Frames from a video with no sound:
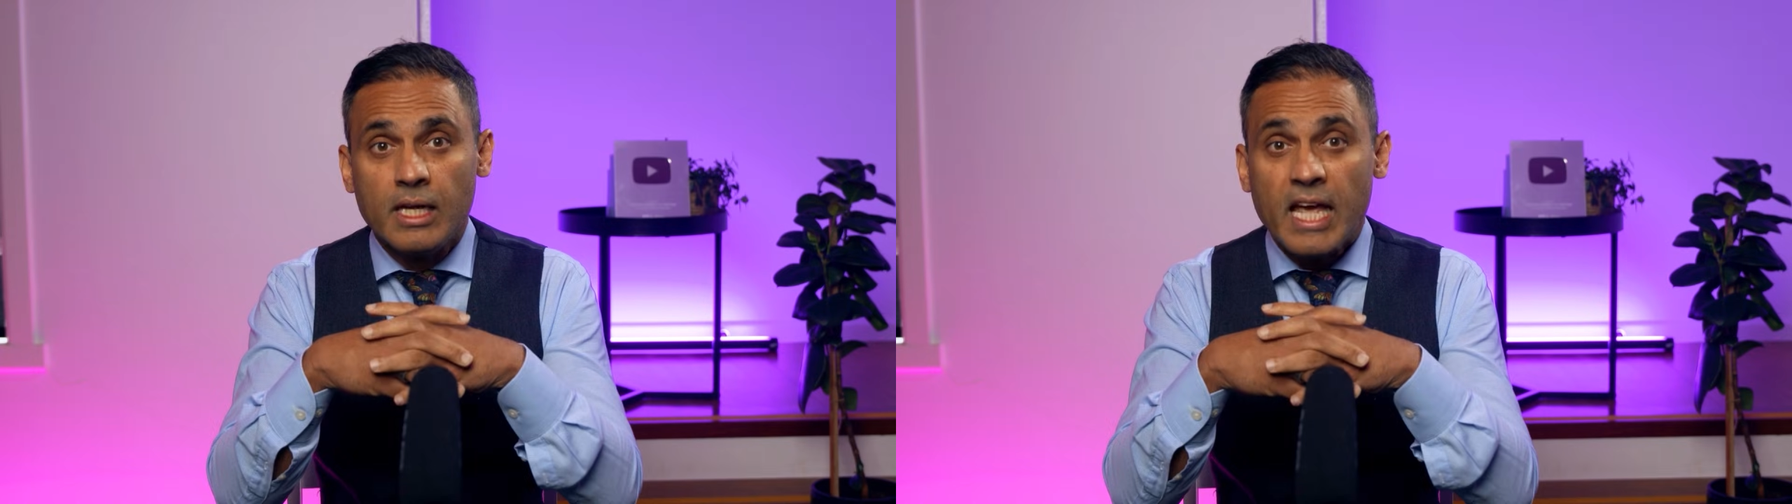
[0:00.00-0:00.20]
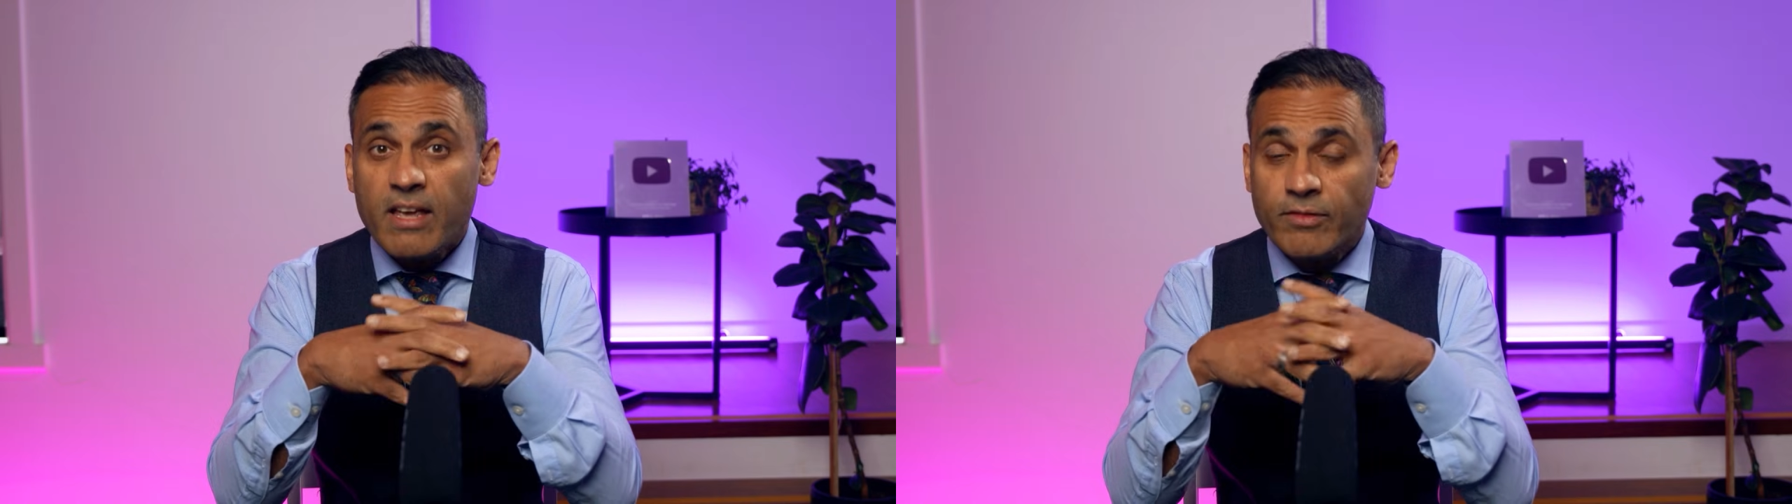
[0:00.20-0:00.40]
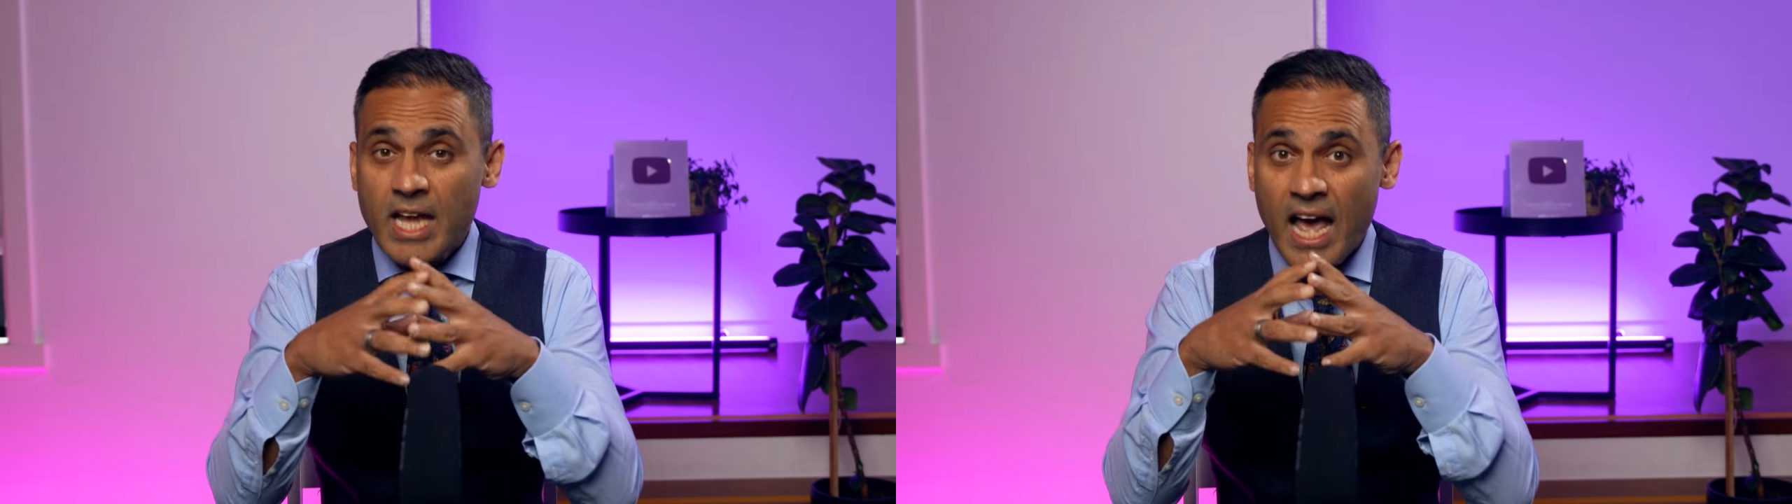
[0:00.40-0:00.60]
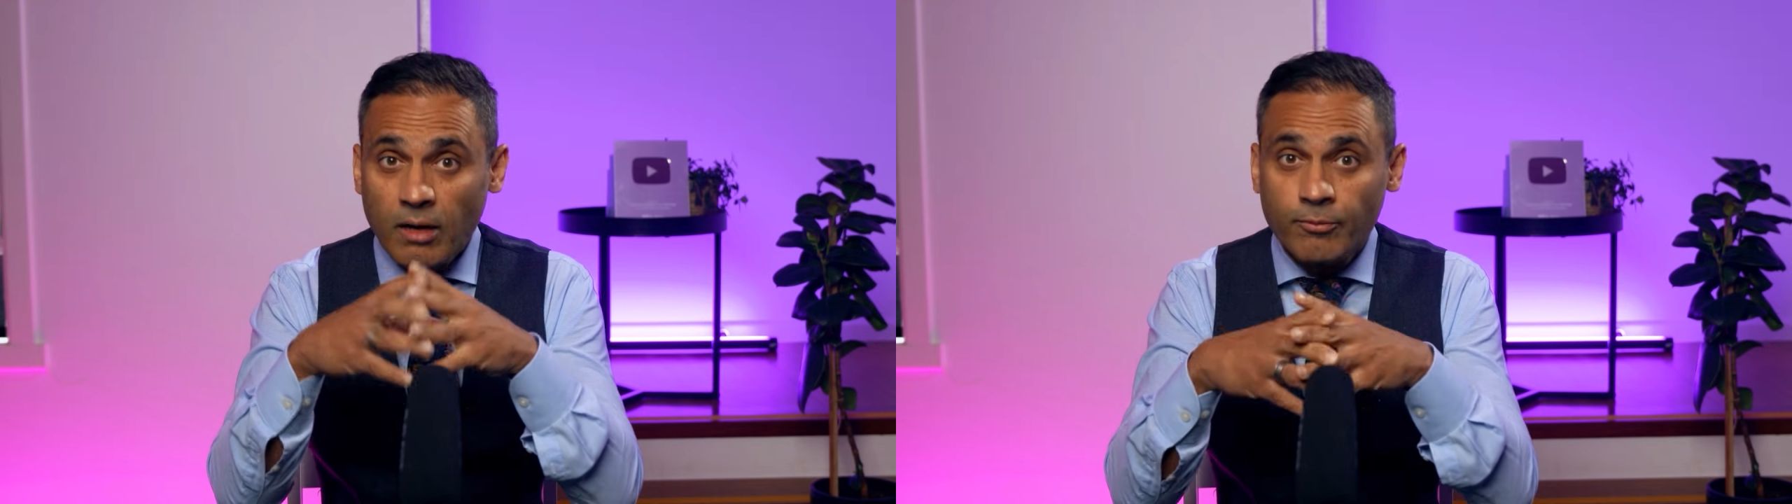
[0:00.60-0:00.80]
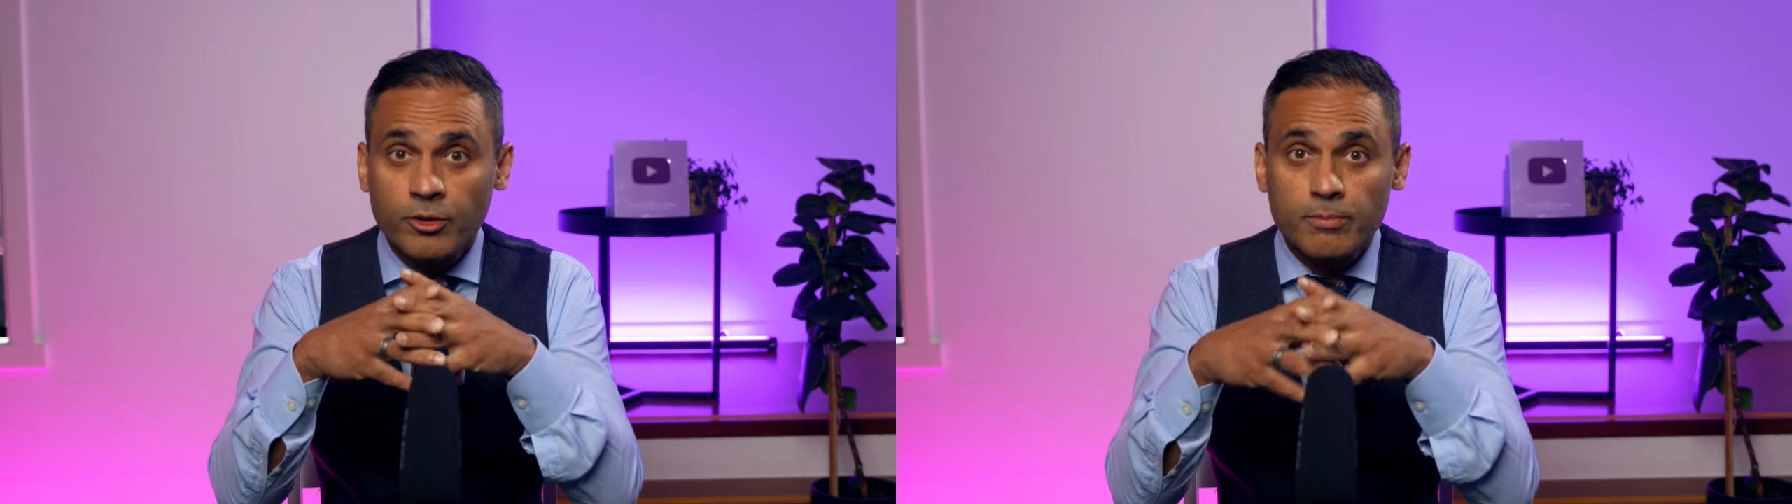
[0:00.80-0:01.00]
Even
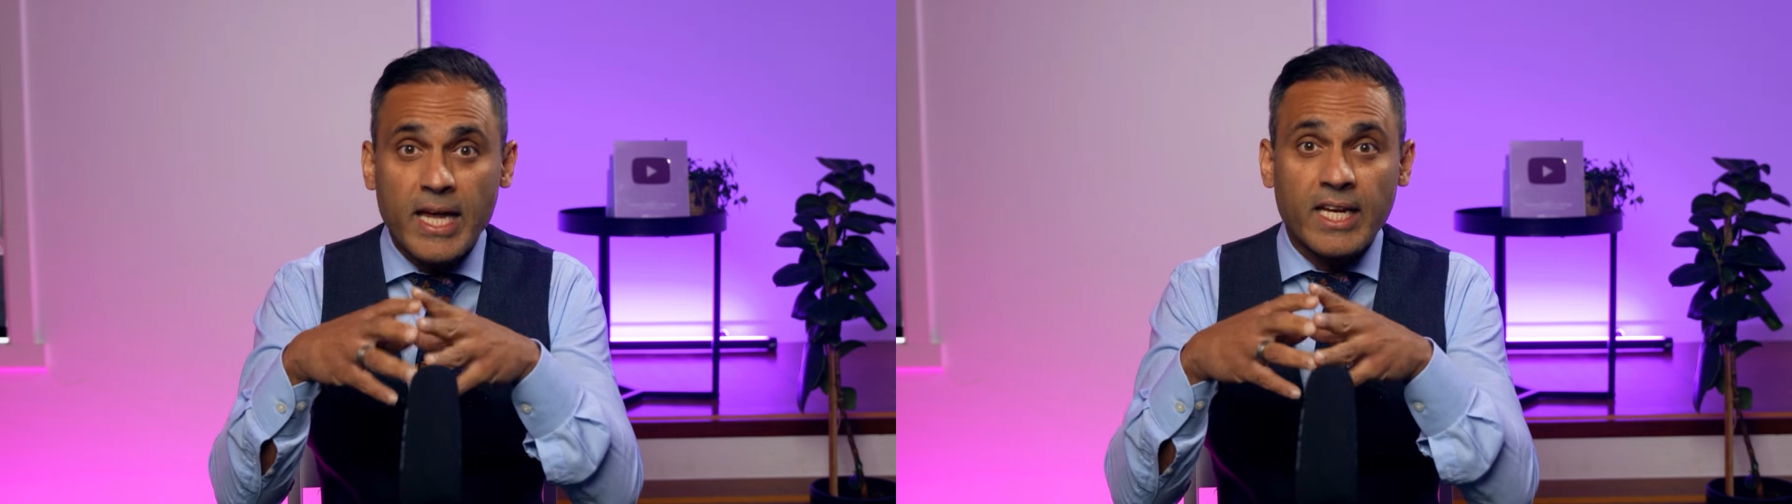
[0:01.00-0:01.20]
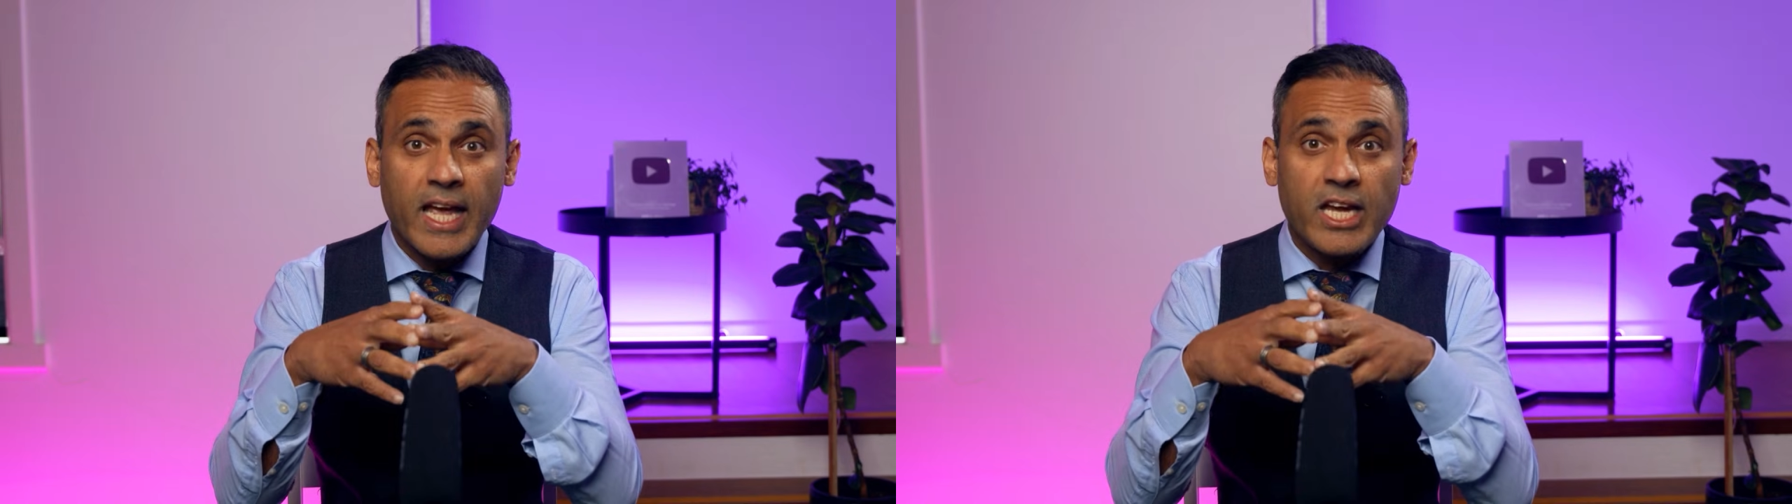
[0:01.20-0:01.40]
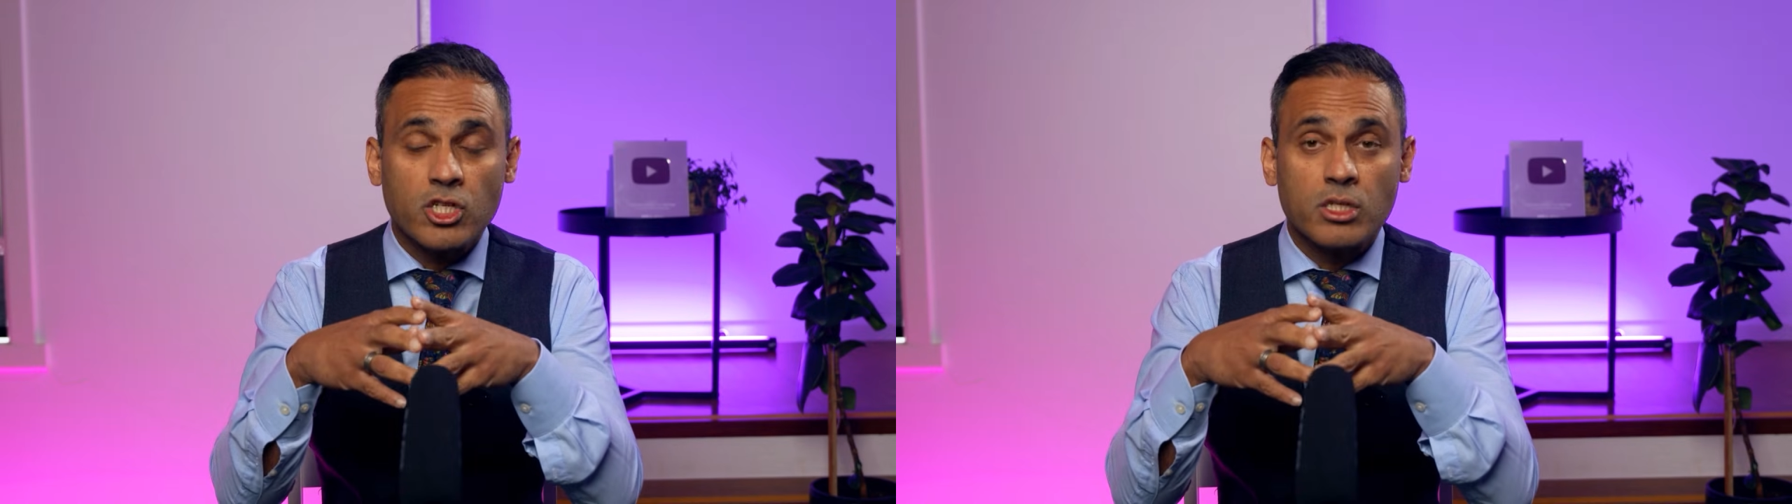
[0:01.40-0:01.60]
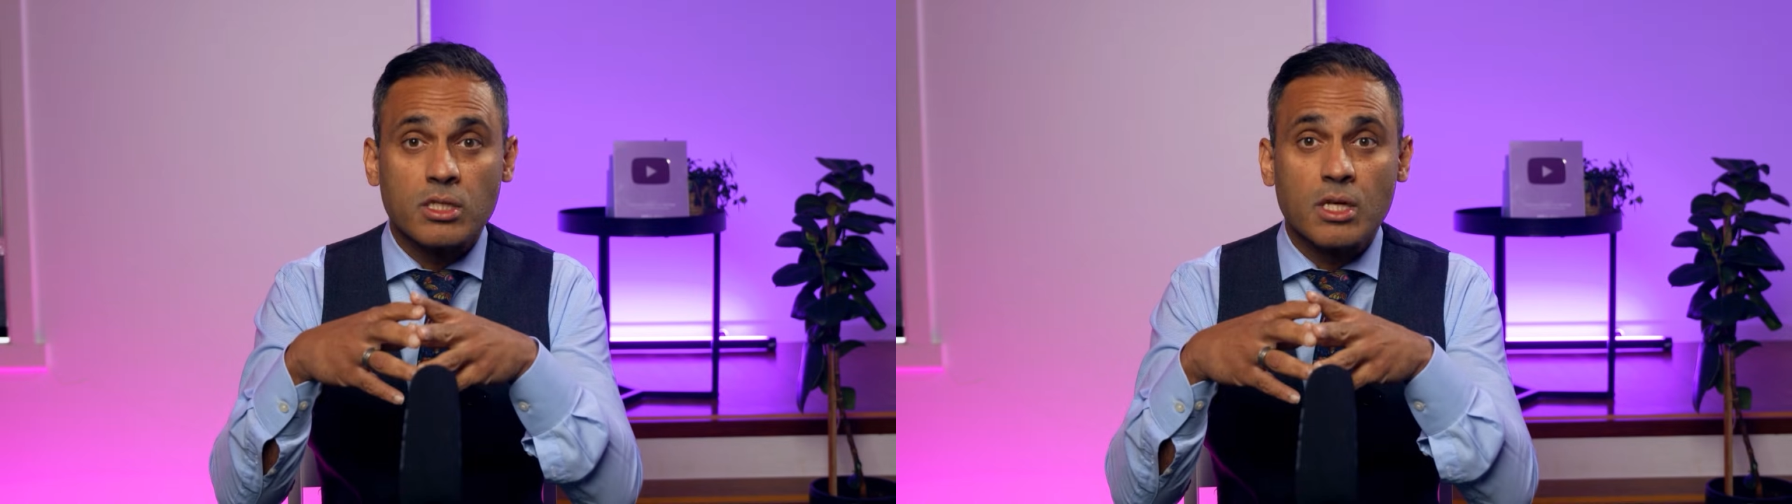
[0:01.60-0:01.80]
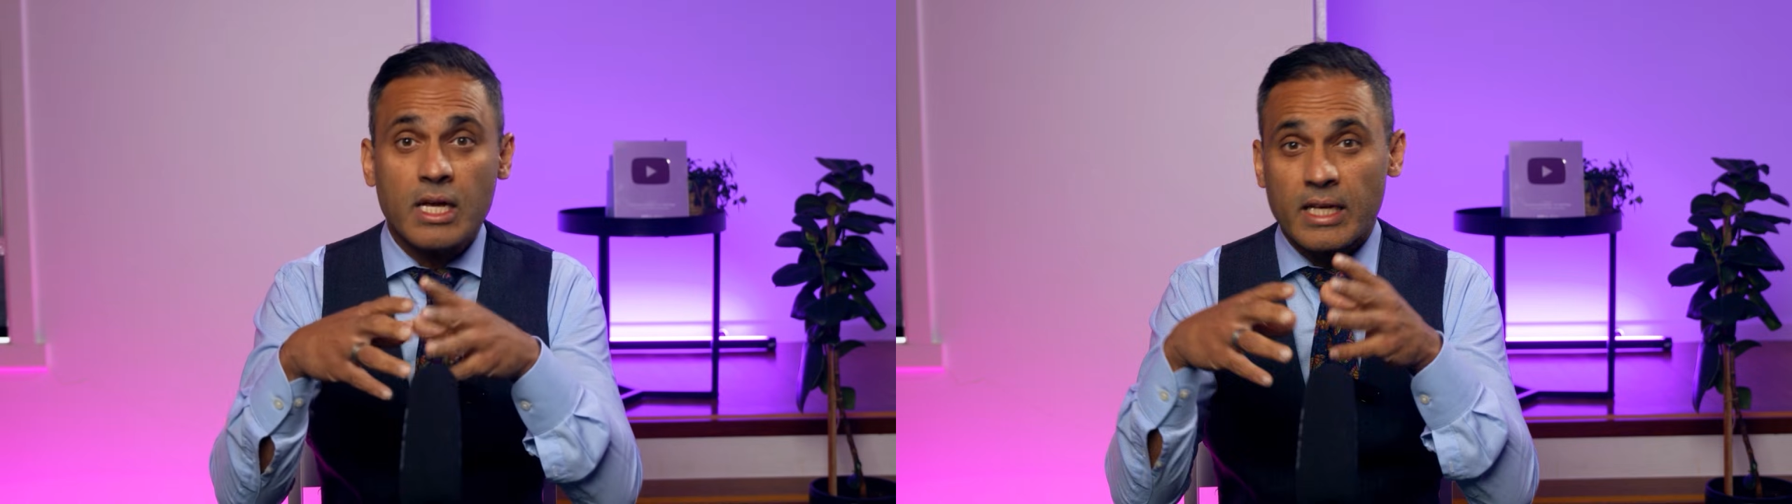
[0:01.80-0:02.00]
helpful medications